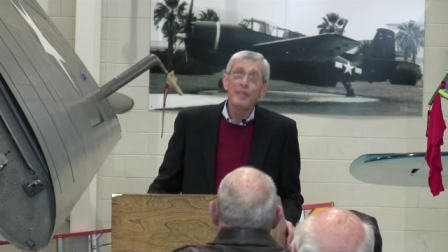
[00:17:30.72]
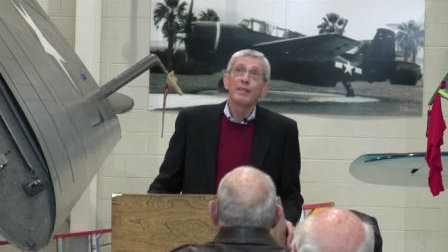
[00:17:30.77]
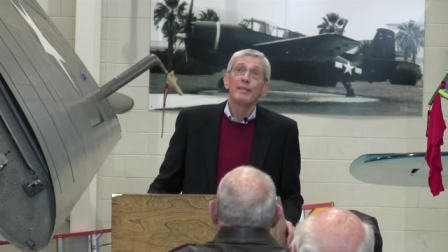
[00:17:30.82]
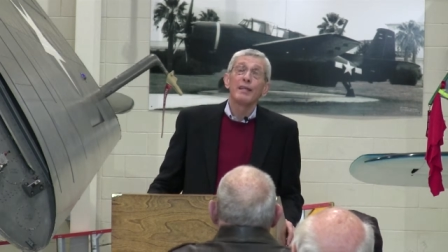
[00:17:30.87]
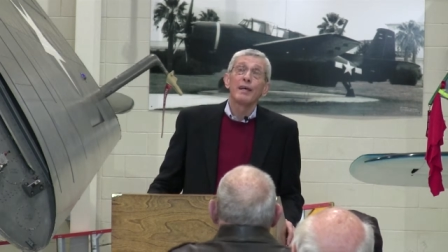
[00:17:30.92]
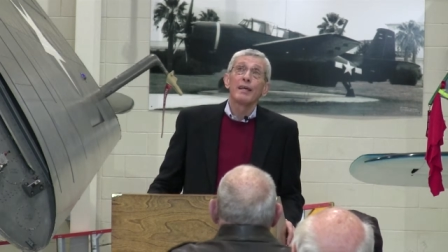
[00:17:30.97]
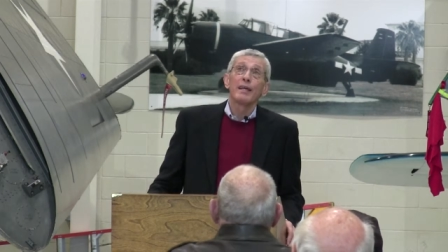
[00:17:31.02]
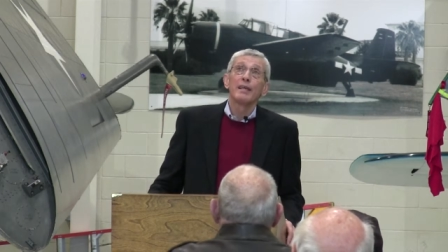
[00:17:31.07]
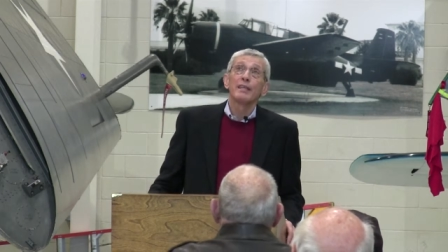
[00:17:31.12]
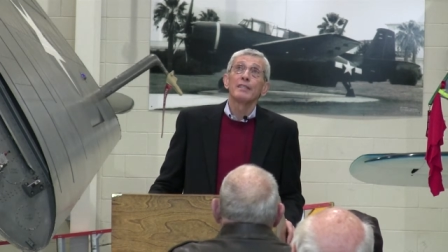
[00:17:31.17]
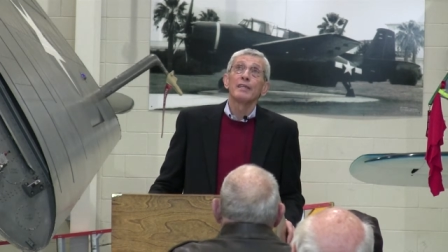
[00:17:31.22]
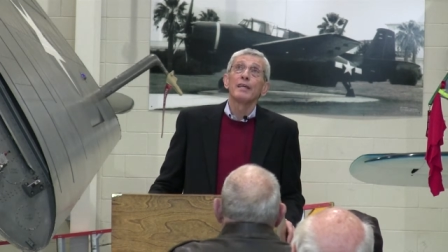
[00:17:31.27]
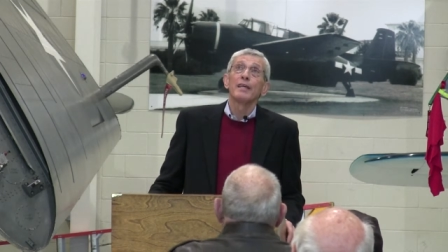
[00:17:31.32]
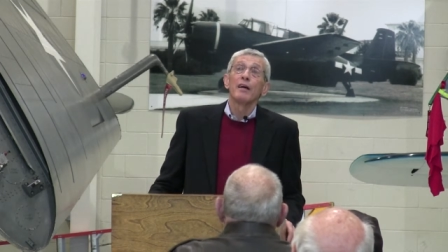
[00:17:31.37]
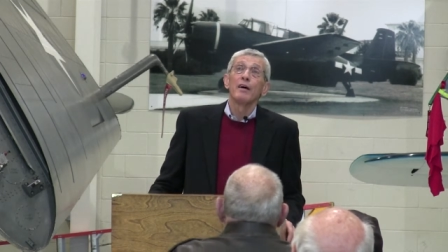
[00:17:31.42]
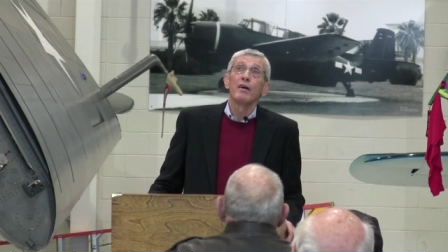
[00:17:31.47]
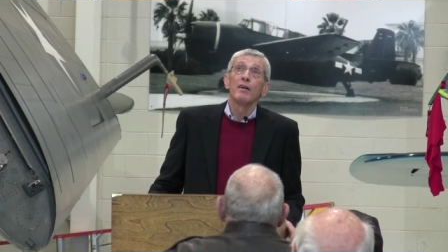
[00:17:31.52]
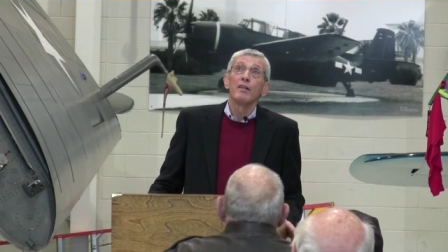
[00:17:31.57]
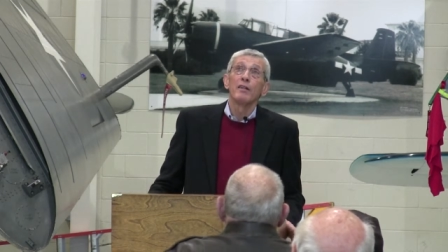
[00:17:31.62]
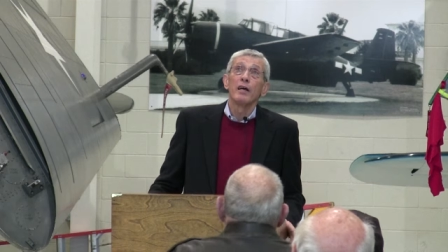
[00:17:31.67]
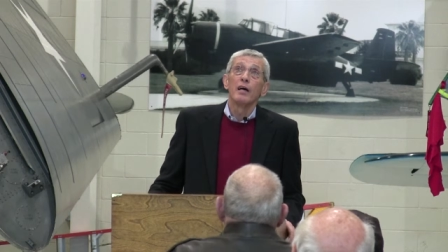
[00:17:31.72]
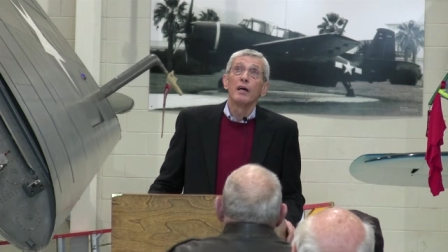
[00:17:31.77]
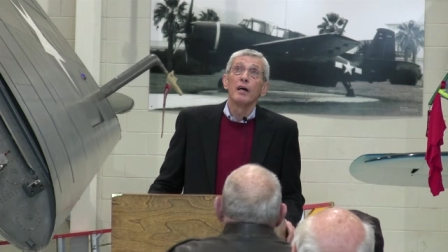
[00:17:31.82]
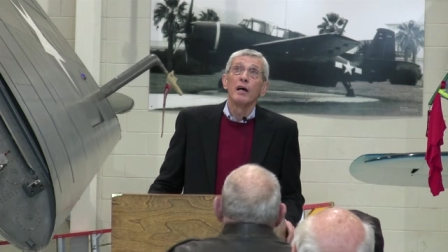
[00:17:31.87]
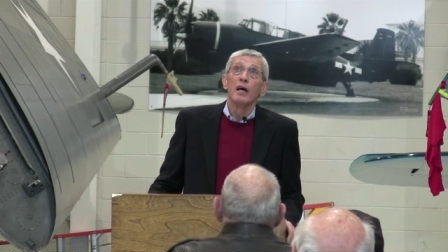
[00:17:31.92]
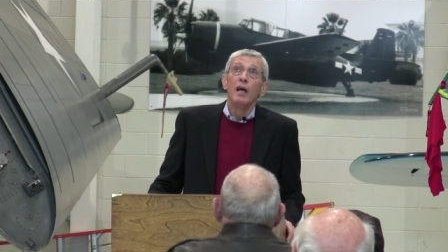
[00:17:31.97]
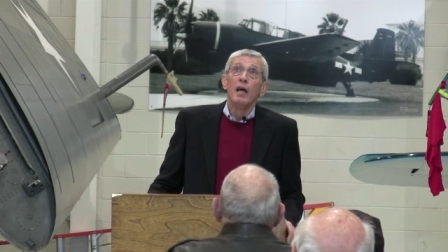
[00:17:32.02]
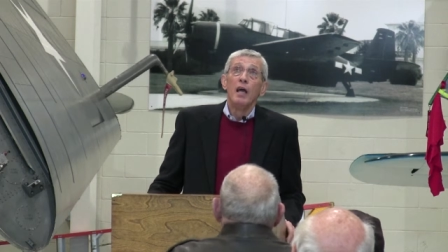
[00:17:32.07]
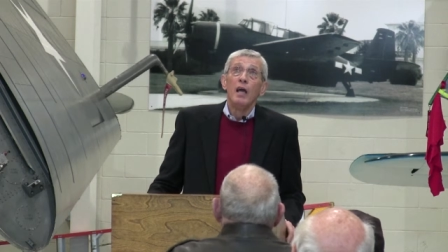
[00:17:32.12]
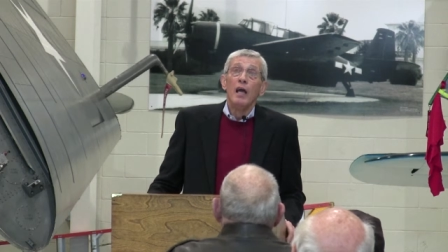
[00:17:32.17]
Pete, I guess he called,
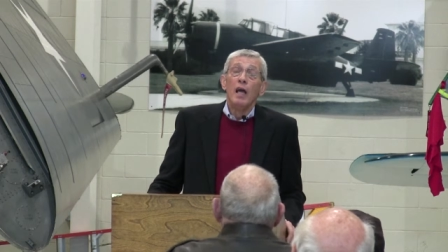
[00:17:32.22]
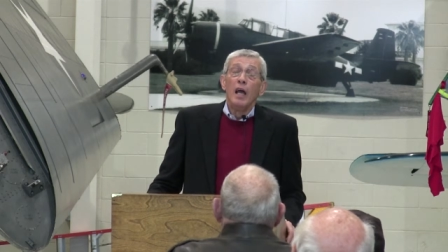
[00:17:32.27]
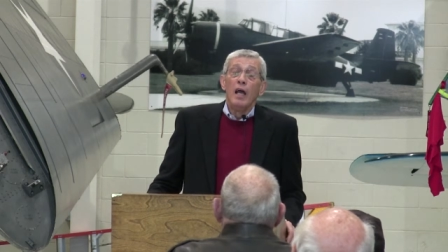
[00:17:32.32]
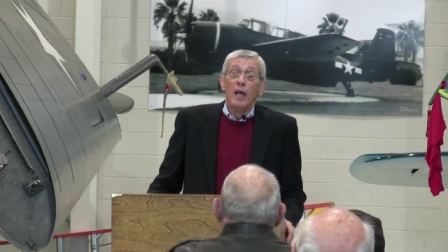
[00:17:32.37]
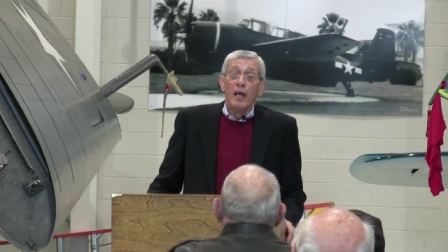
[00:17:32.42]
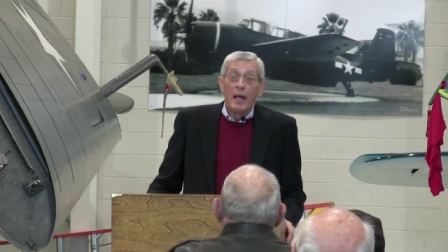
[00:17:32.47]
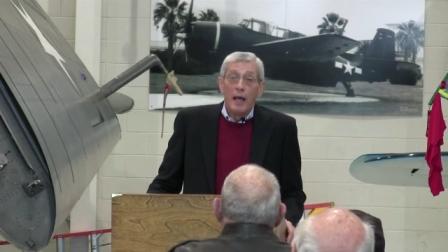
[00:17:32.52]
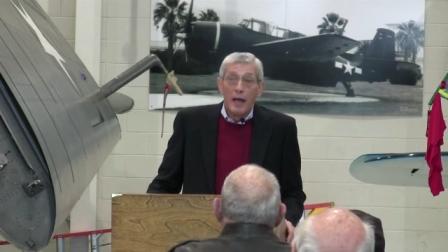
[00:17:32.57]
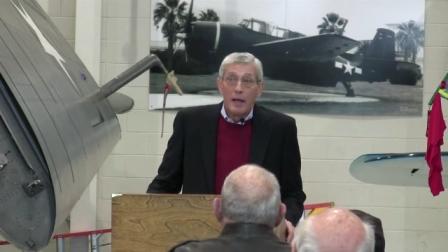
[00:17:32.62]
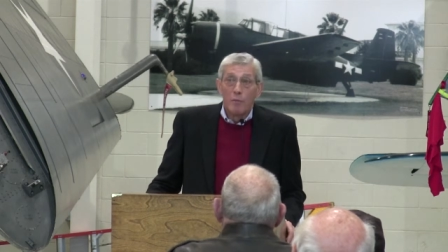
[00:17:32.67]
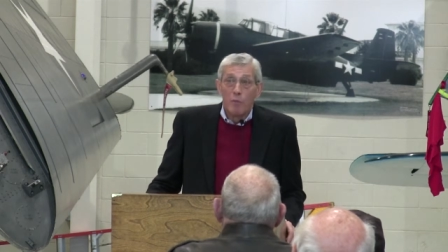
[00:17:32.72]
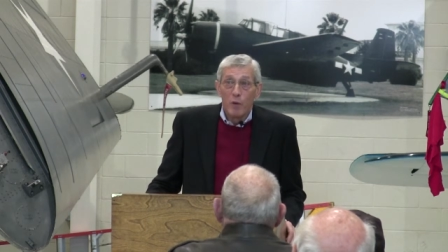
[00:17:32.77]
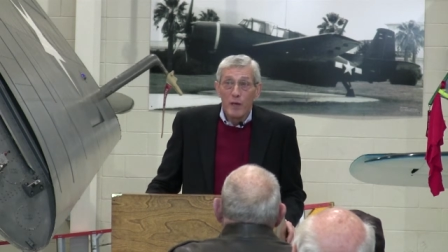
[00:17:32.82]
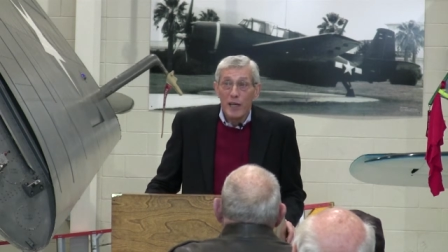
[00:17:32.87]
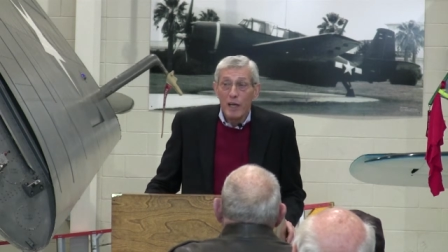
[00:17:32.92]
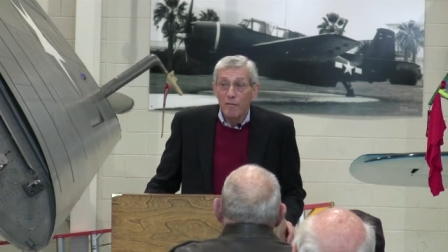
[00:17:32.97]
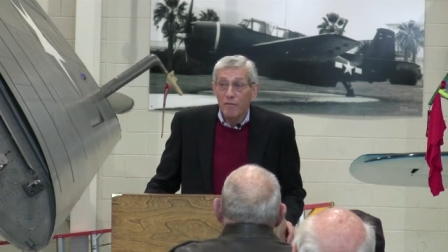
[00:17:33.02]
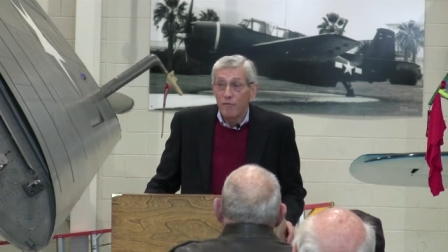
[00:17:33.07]
uh, we